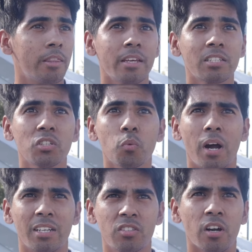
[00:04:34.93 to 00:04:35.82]
this is
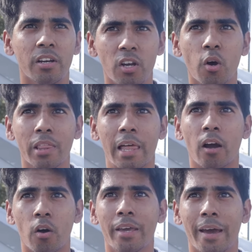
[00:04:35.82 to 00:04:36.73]
where I started knowing
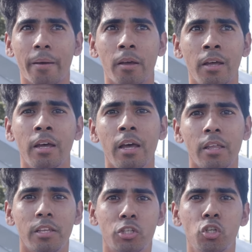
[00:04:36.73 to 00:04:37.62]
like, okay,
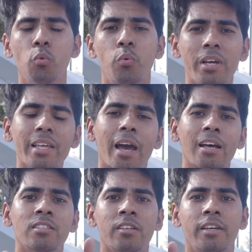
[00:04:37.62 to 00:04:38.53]
this shoe really
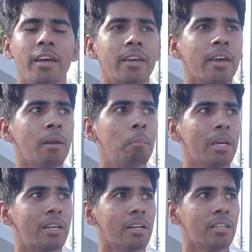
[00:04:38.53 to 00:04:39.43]
has to kick in
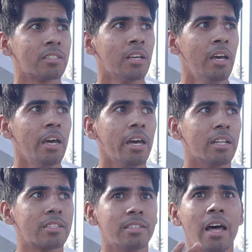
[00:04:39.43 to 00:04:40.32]
because
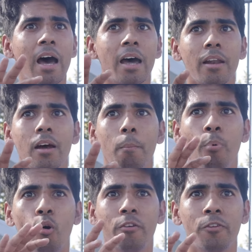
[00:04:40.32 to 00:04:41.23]
it's not
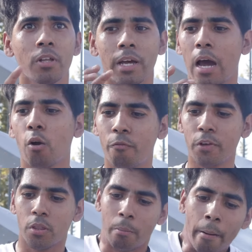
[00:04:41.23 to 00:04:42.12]
board feel. Like, I don't
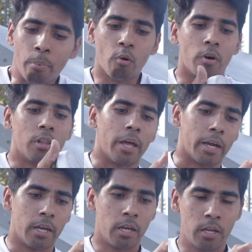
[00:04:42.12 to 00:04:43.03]
feel my board.
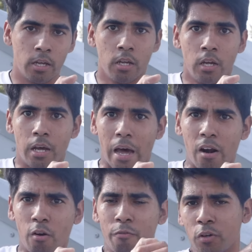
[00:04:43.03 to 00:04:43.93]
Like, I
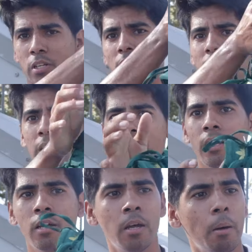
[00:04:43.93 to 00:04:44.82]
don't know if you can see,
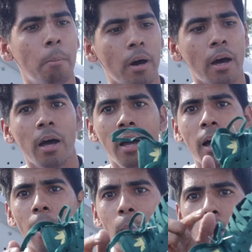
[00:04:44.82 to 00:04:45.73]
but
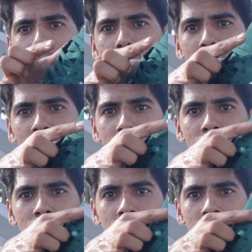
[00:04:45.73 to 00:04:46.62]
I'm already starting
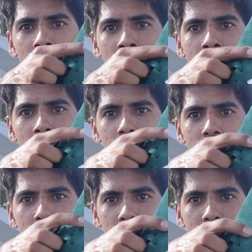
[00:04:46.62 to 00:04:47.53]
to
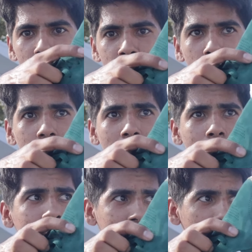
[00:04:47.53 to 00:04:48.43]
show that
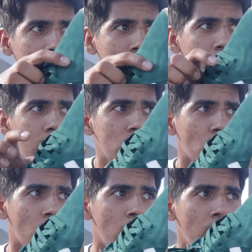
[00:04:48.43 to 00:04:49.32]
I've been skating it.
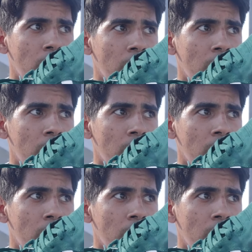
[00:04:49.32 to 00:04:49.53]
So